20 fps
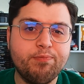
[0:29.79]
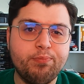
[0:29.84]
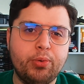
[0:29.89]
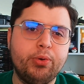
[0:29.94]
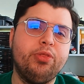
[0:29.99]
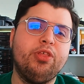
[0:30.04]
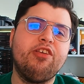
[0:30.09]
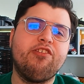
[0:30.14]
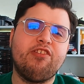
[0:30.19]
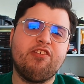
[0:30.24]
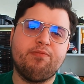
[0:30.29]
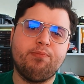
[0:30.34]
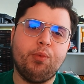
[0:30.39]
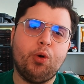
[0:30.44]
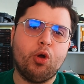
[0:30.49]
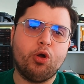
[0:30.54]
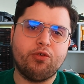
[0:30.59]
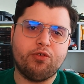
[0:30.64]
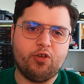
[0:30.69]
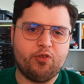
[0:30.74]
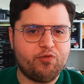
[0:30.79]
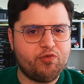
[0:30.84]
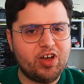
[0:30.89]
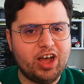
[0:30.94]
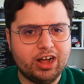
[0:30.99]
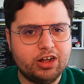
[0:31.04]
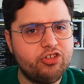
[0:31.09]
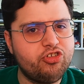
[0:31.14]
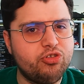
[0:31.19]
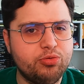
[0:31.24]
This is more of a
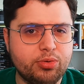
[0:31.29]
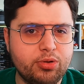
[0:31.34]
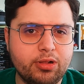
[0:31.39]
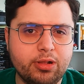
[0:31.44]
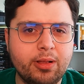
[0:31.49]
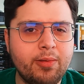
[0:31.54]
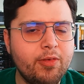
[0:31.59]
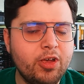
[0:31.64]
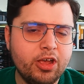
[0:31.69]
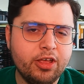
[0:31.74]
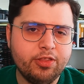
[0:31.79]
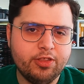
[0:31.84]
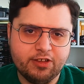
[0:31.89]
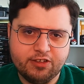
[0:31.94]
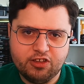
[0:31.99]
factual.